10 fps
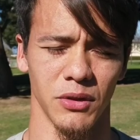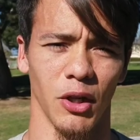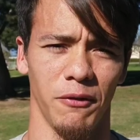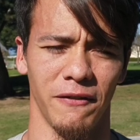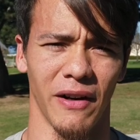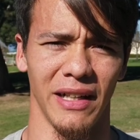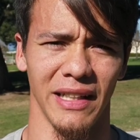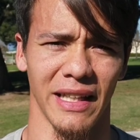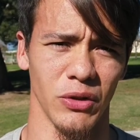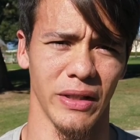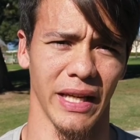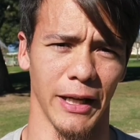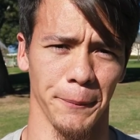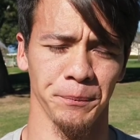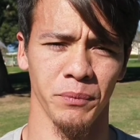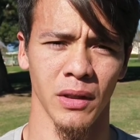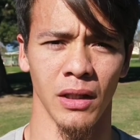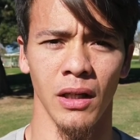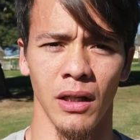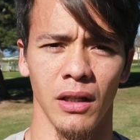So if you're finding that you can't
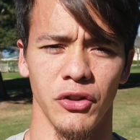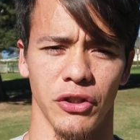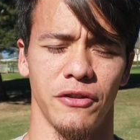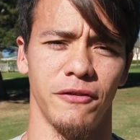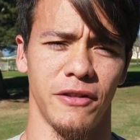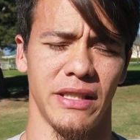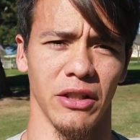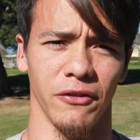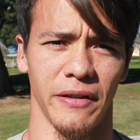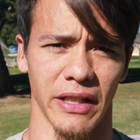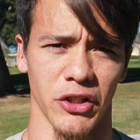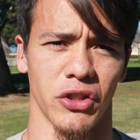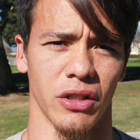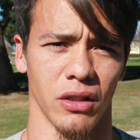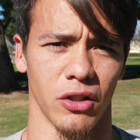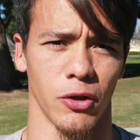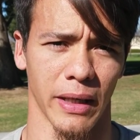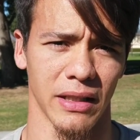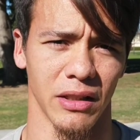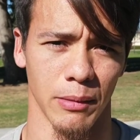just still finish
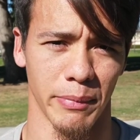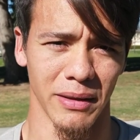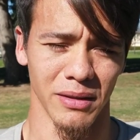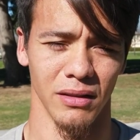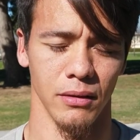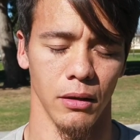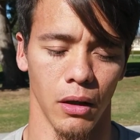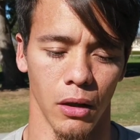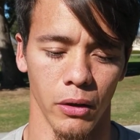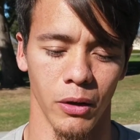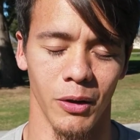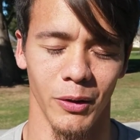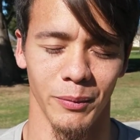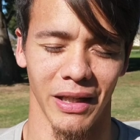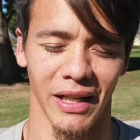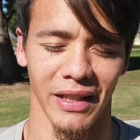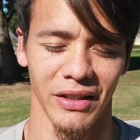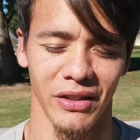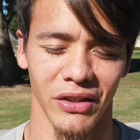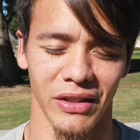correctly on the oh my
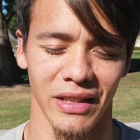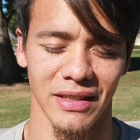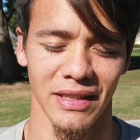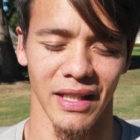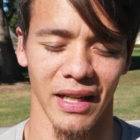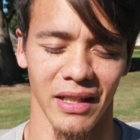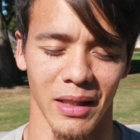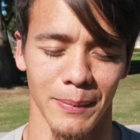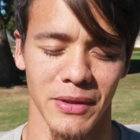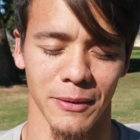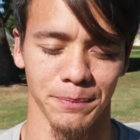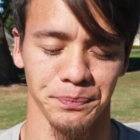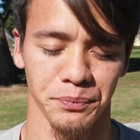goodness, these hiccups